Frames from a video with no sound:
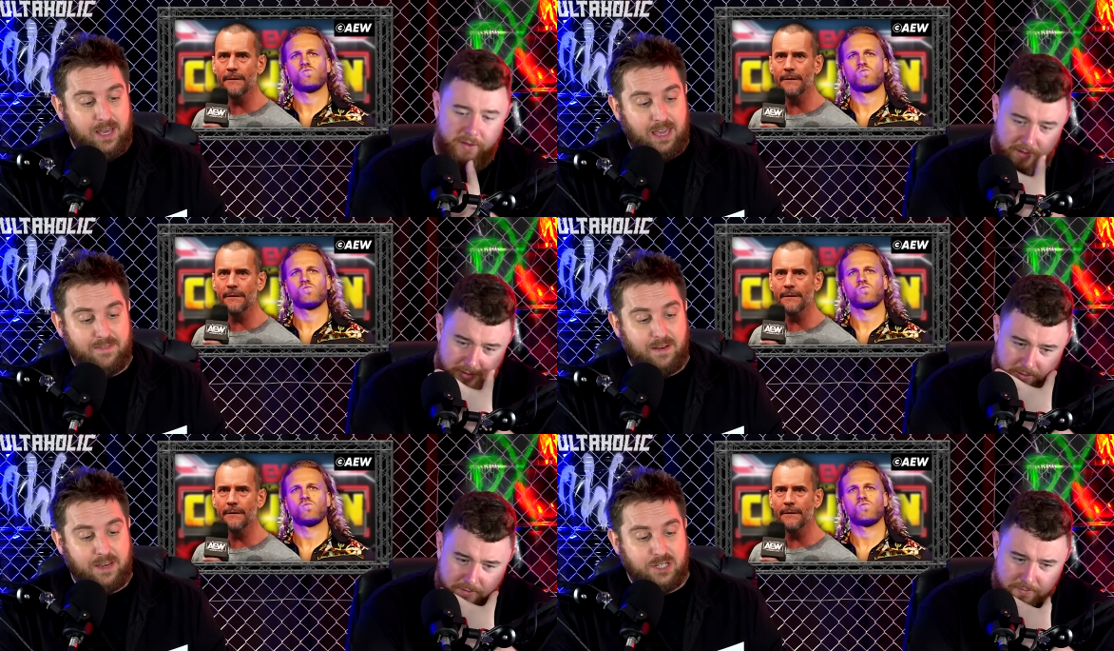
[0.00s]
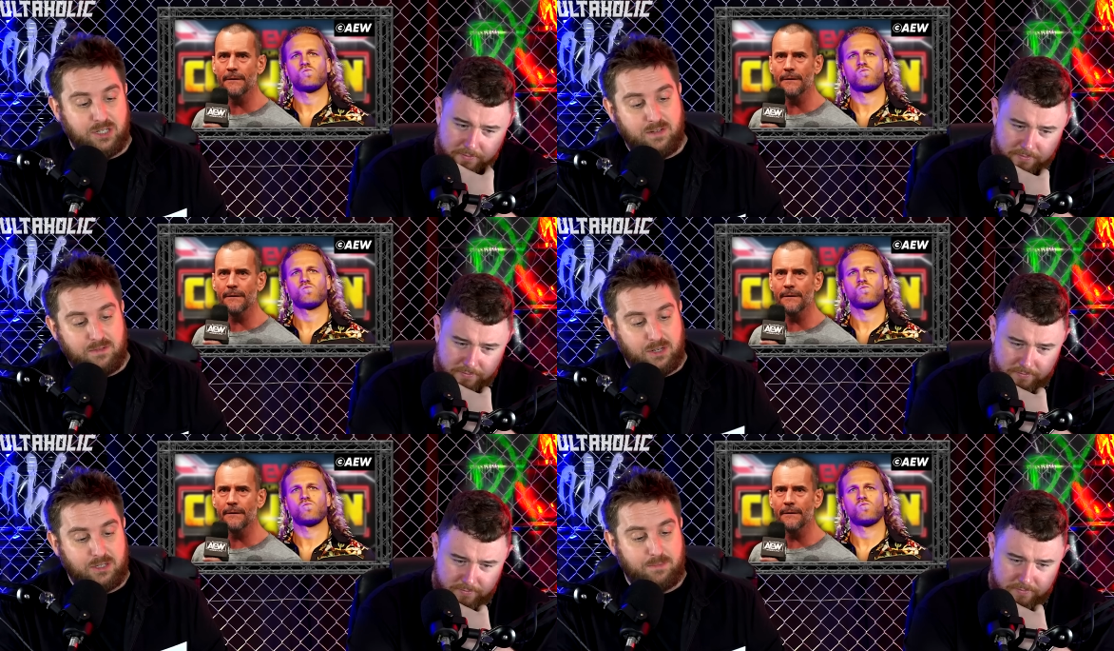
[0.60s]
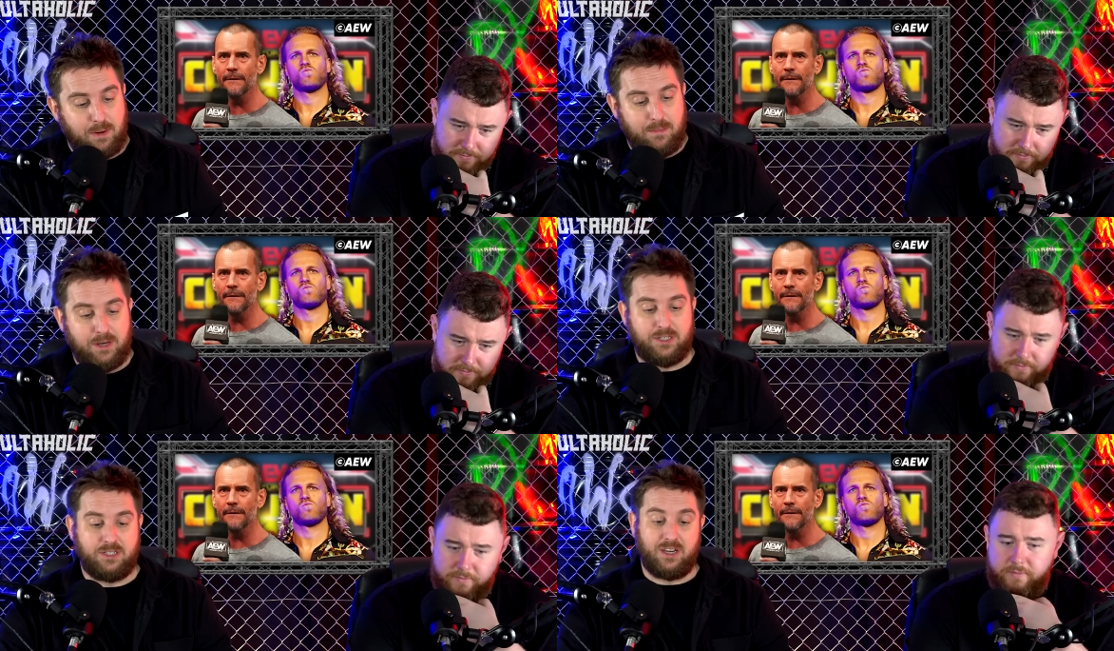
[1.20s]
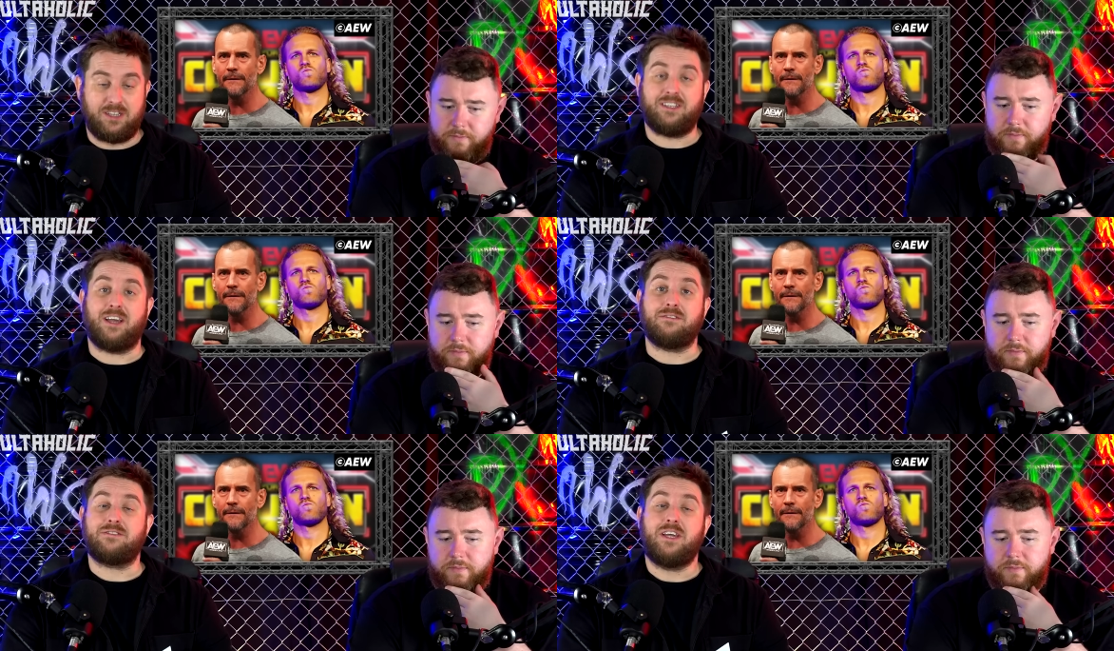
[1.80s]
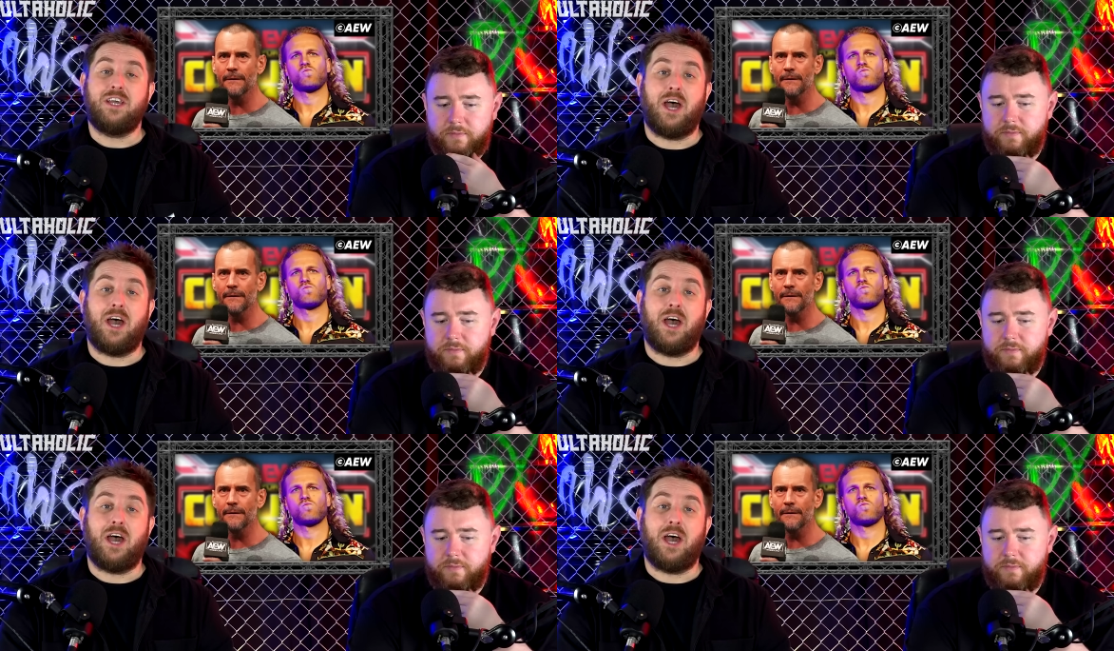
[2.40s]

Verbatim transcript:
Speaker 1: He felt he shouldn't have touched upon merchandise sales.